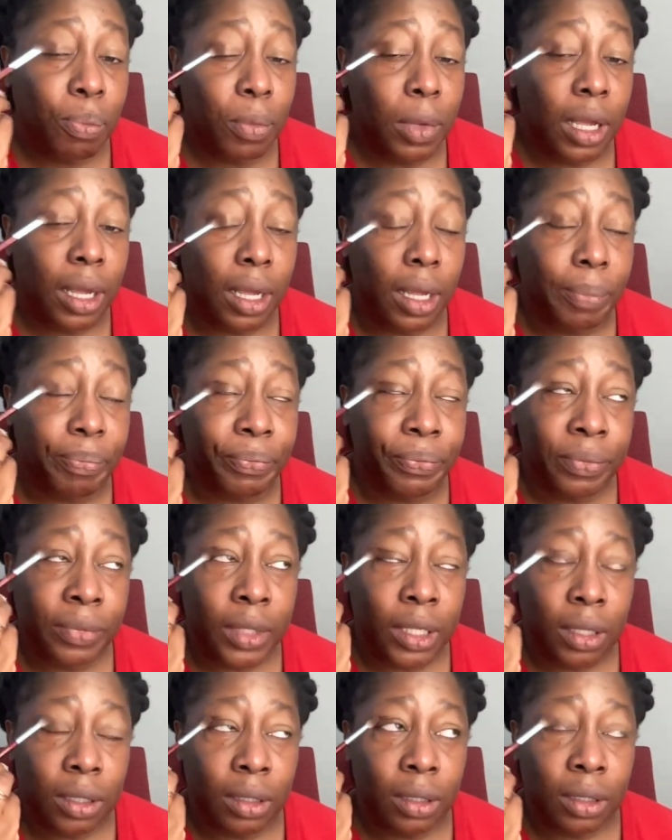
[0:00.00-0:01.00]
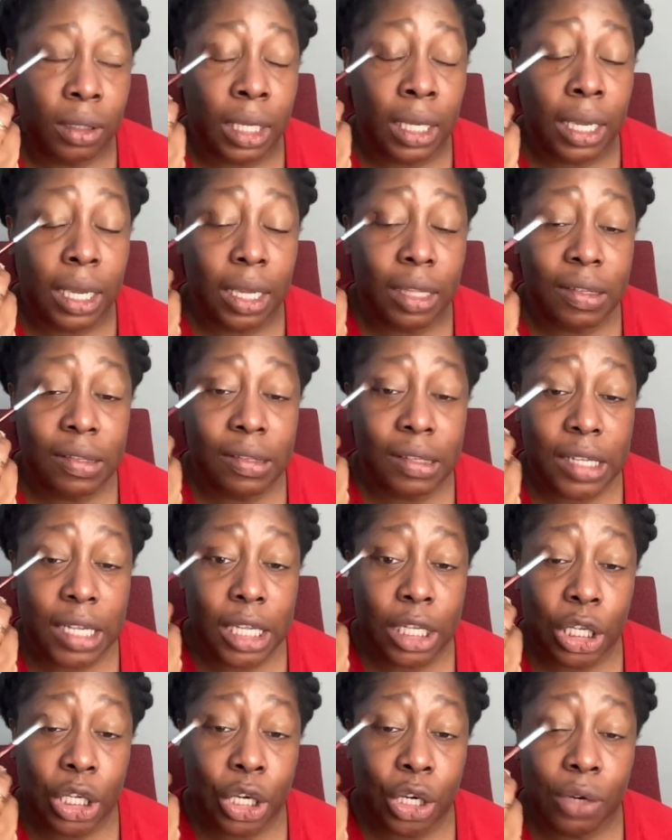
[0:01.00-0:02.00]
um,
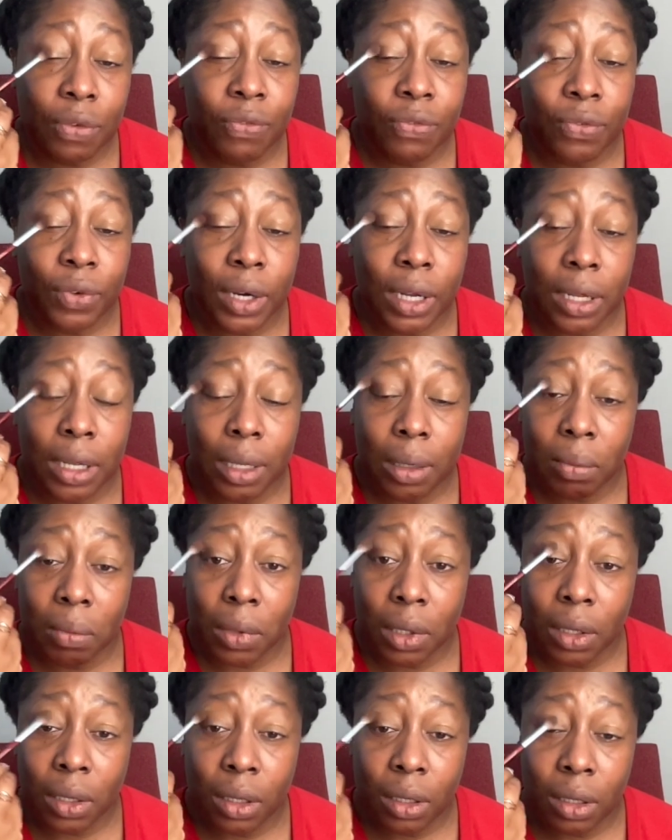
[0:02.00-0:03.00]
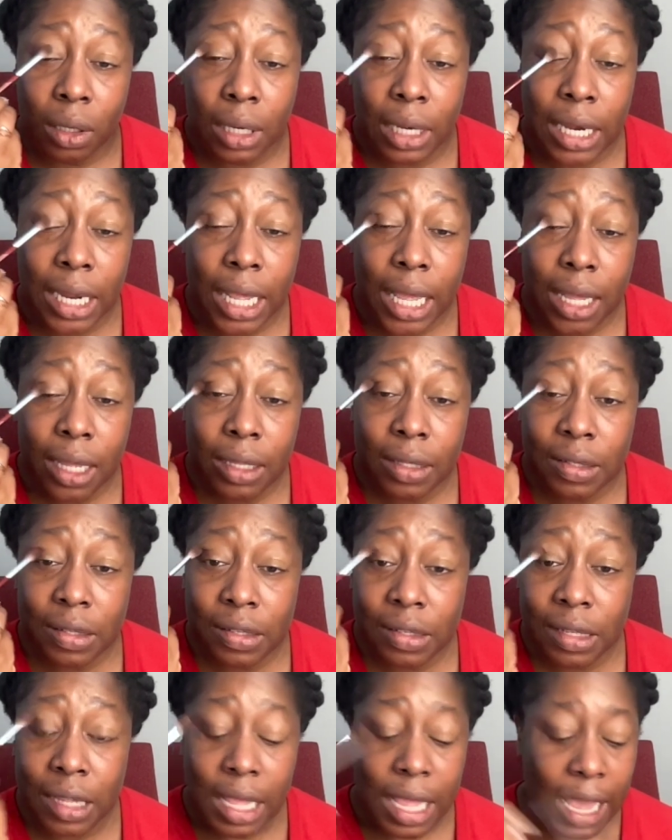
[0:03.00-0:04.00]
concealer from
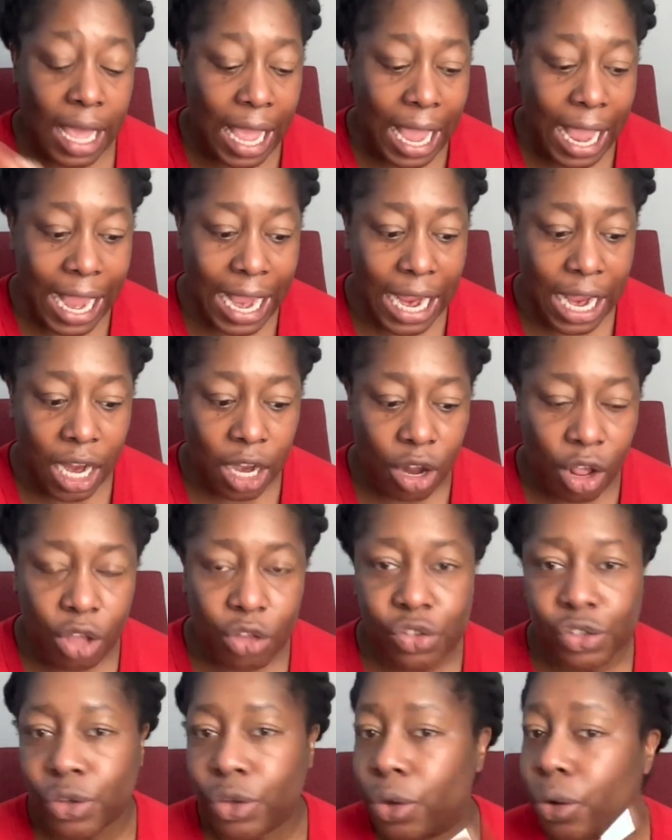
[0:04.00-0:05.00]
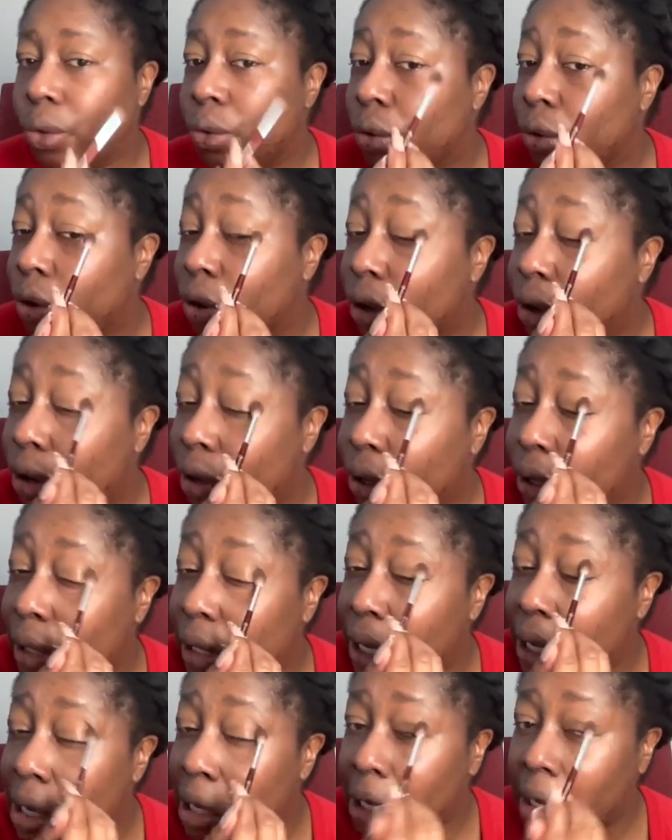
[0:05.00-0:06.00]
NYX, and also
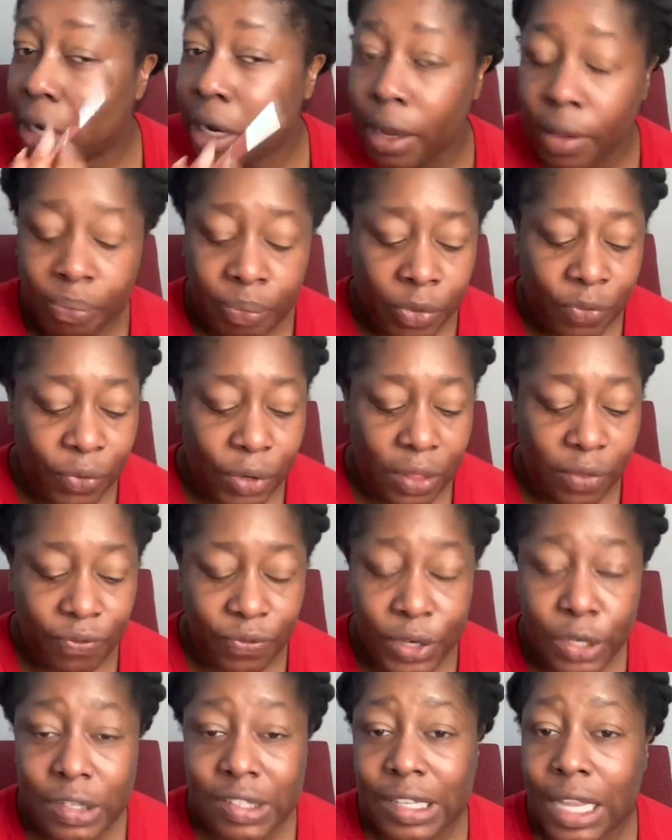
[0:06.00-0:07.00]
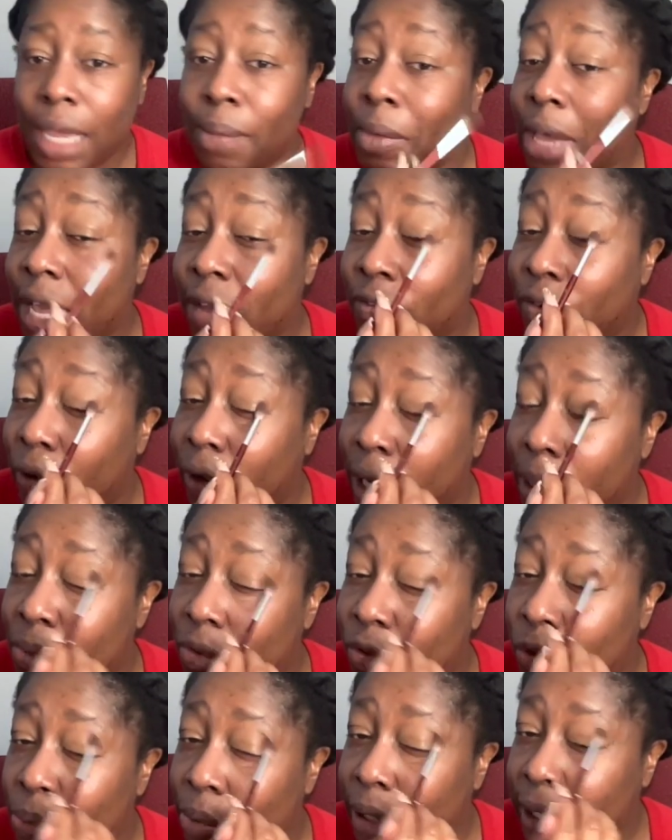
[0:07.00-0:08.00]
earlier, for the first time ever, I'm
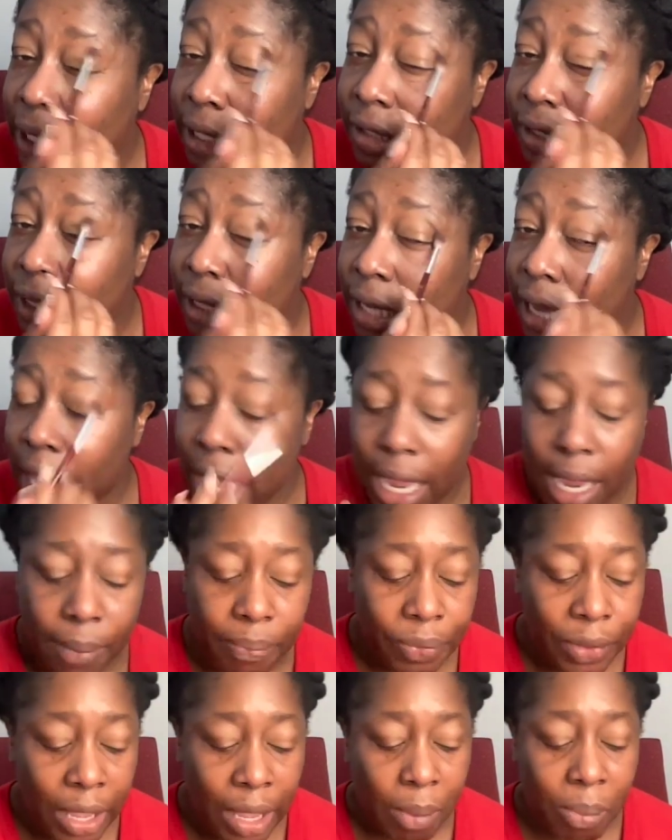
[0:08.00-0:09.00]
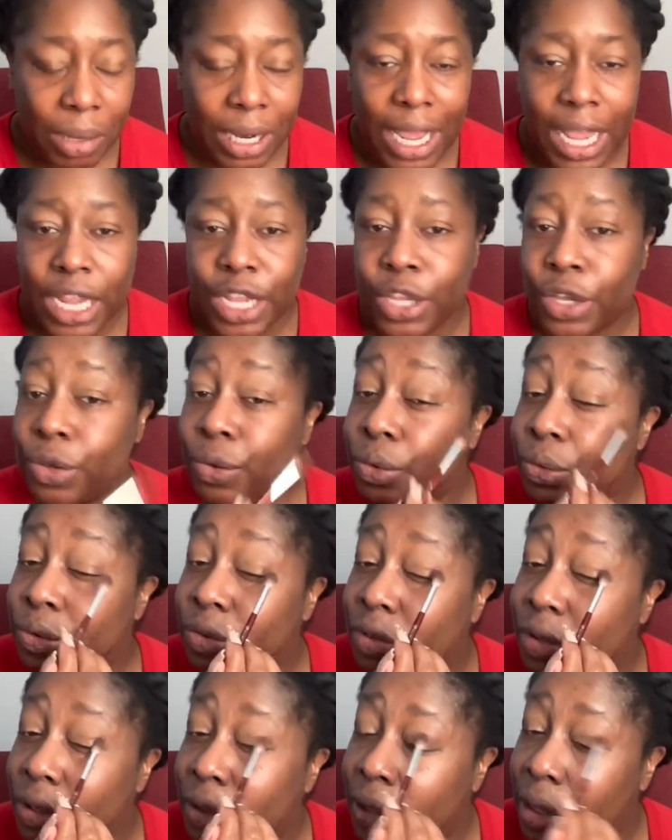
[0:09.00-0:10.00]
super late to the game, but I
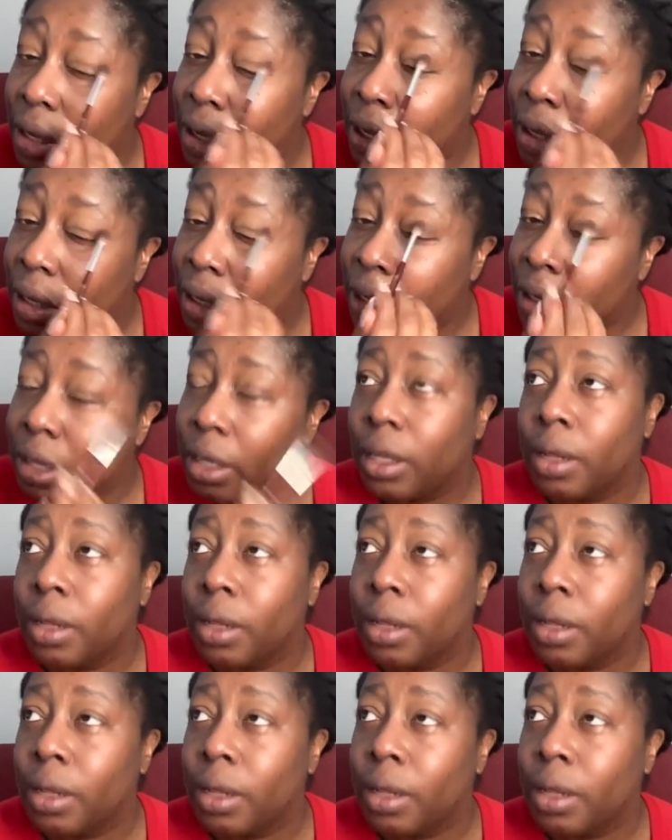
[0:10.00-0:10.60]
used the